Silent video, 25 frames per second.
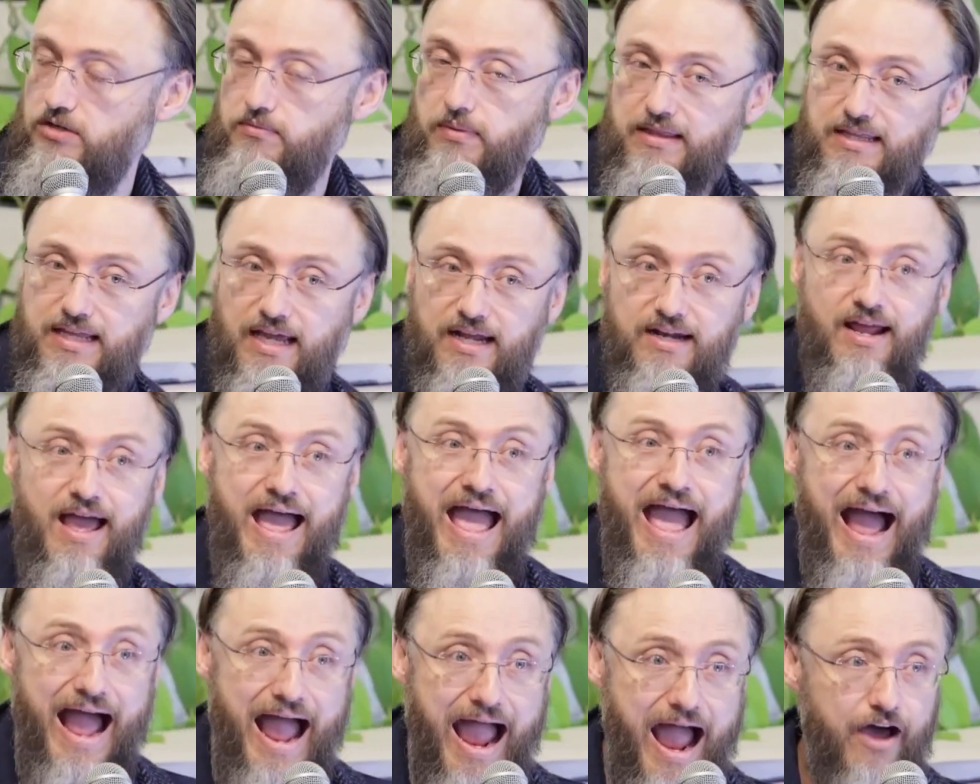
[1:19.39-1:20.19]
But then
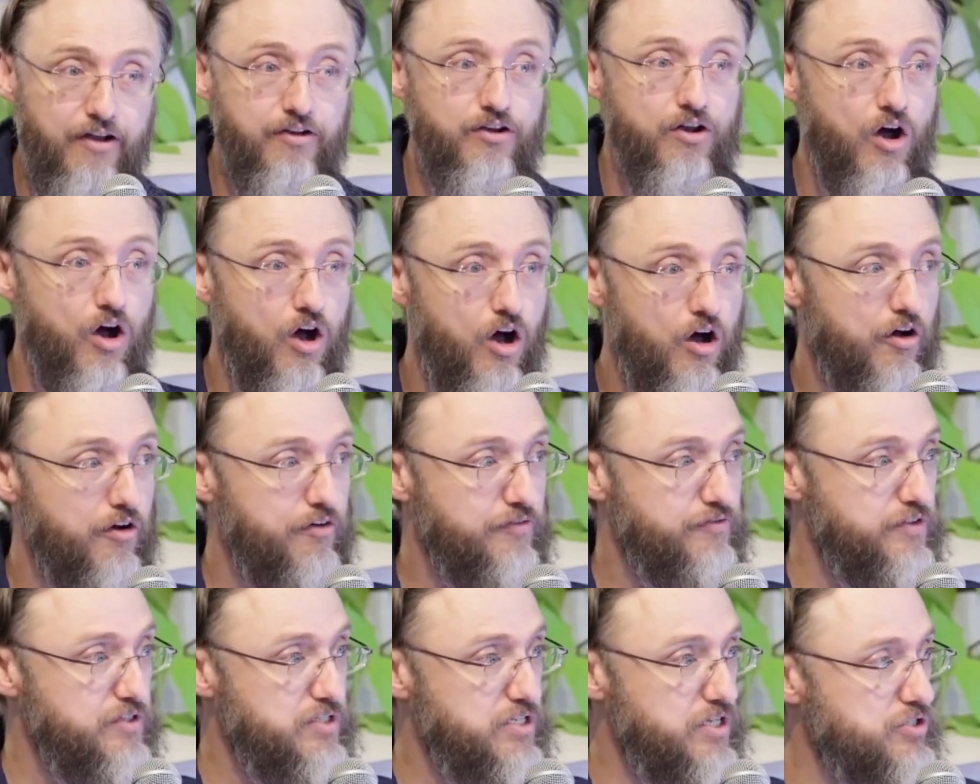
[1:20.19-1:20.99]
out
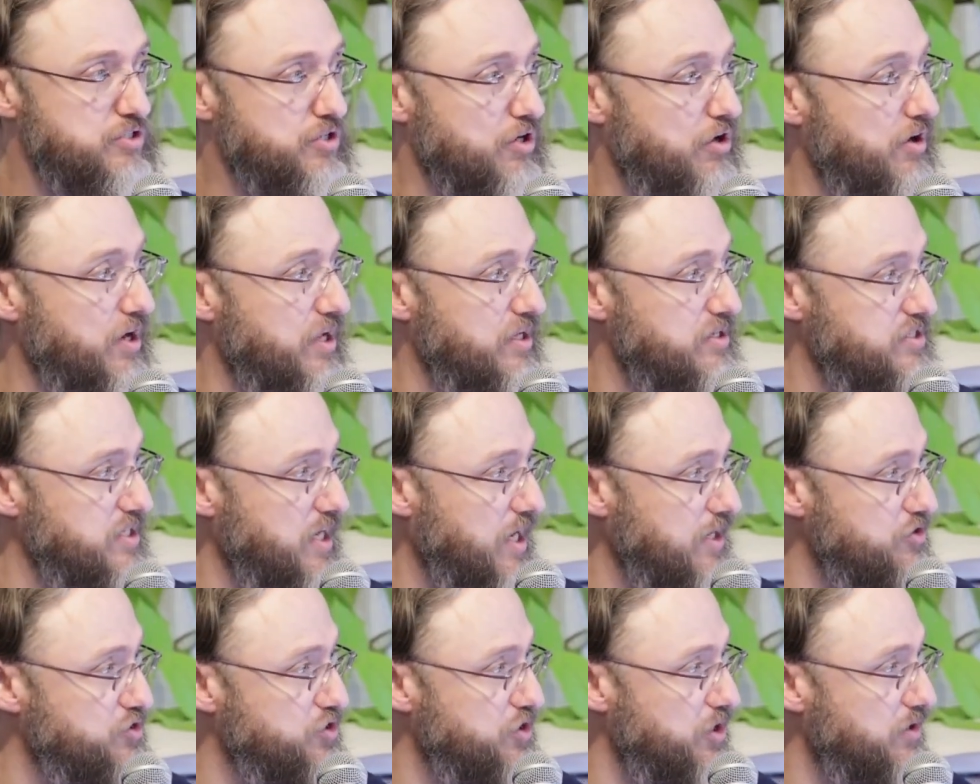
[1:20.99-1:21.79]
of
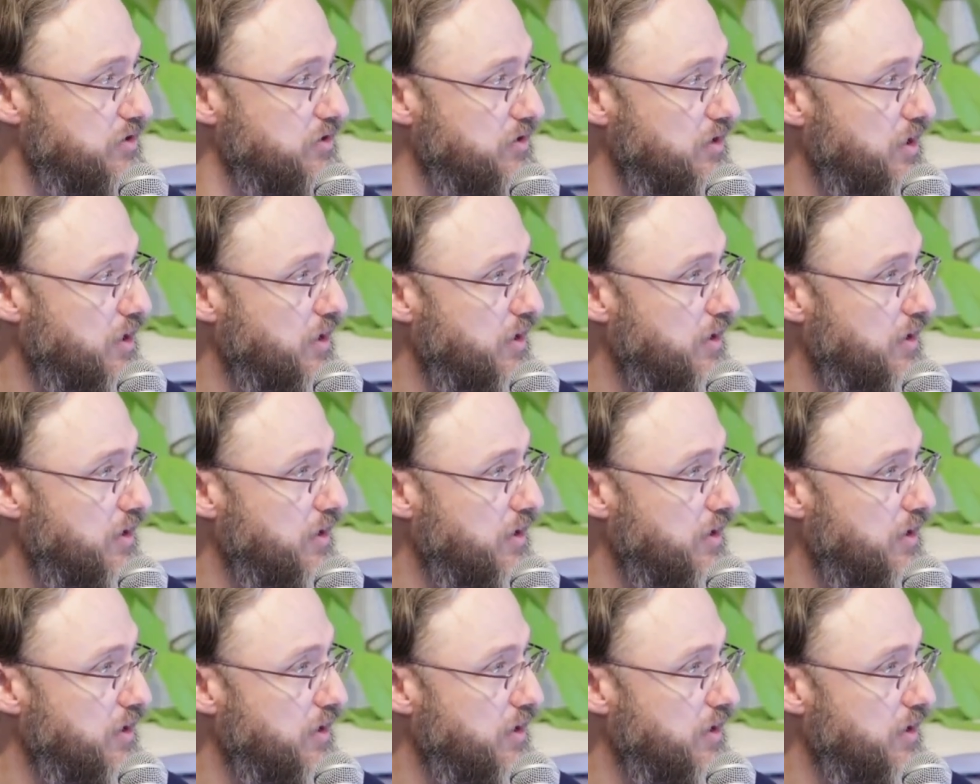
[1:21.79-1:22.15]
disorientation,